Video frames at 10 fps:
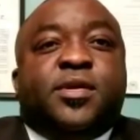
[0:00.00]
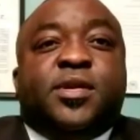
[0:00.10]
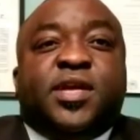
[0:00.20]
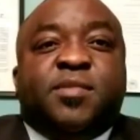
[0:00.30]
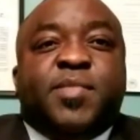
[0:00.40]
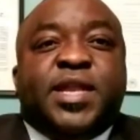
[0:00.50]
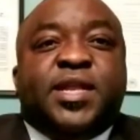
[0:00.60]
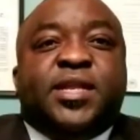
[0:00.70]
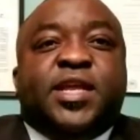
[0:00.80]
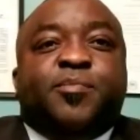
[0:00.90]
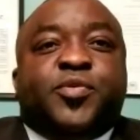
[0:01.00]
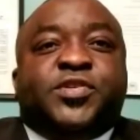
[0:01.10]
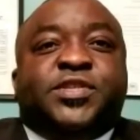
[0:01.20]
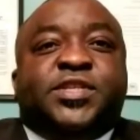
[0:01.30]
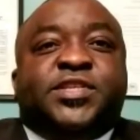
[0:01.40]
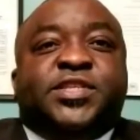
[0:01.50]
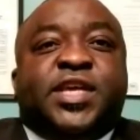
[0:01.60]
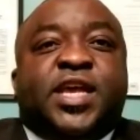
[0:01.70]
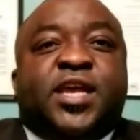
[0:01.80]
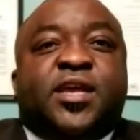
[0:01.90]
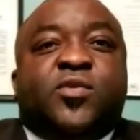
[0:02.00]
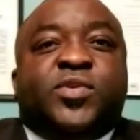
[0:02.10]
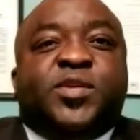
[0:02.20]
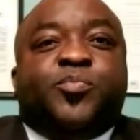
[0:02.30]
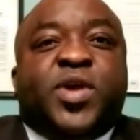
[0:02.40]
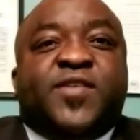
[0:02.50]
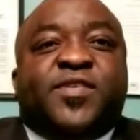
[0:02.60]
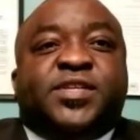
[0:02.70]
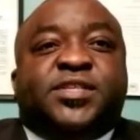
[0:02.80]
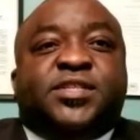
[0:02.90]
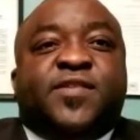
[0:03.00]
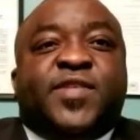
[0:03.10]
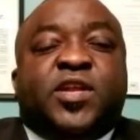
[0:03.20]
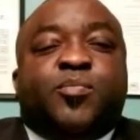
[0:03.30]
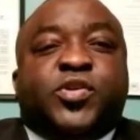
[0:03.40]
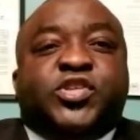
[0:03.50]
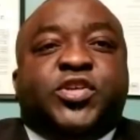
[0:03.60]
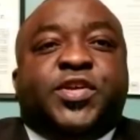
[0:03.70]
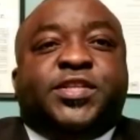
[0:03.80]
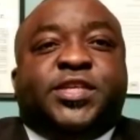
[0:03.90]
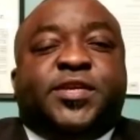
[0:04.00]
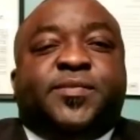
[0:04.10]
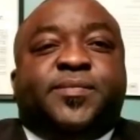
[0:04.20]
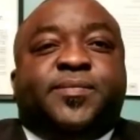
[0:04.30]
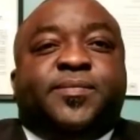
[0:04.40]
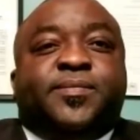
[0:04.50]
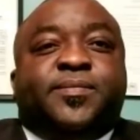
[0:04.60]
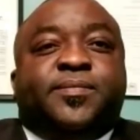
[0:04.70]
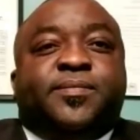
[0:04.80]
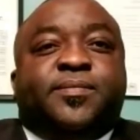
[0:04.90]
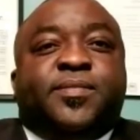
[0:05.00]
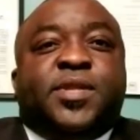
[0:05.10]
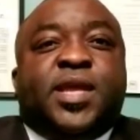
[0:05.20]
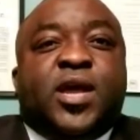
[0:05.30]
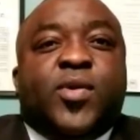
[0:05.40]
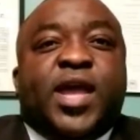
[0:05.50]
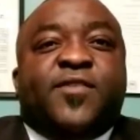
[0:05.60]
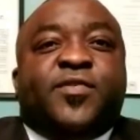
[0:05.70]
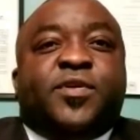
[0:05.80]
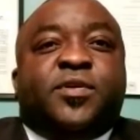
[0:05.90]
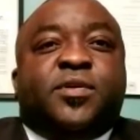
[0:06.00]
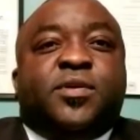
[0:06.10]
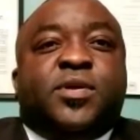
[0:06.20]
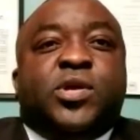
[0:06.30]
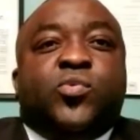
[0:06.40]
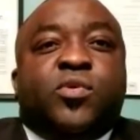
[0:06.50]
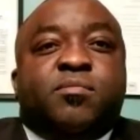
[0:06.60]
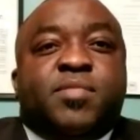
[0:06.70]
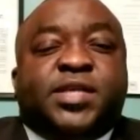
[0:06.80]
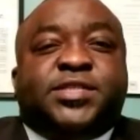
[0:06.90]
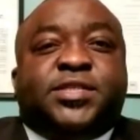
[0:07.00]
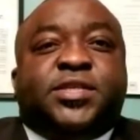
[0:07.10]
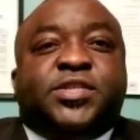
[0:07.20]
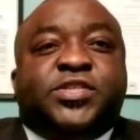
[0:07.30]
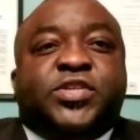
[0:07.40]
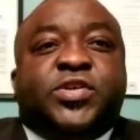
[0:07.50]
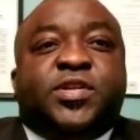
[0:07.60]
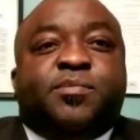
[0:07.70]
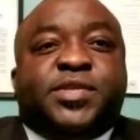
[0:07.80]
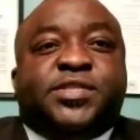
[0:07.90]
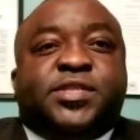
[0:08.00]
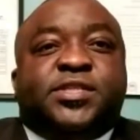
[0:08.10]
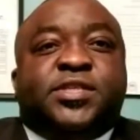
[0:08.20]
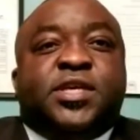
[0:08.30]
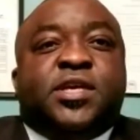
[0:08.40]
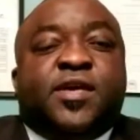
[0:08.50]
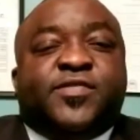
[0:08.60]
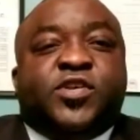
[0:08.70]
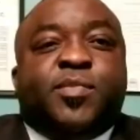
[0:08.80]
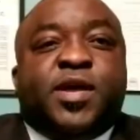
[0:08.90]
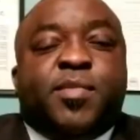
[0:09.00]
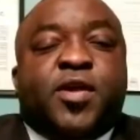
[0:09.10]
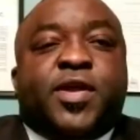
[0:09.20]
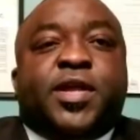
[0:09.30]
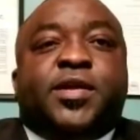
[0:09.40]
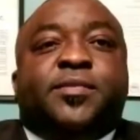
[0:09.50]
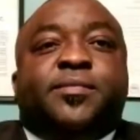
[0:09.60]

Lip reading: Not meeting in person this year will deprive us of that opportunity. However, we must continue the business of Sober America.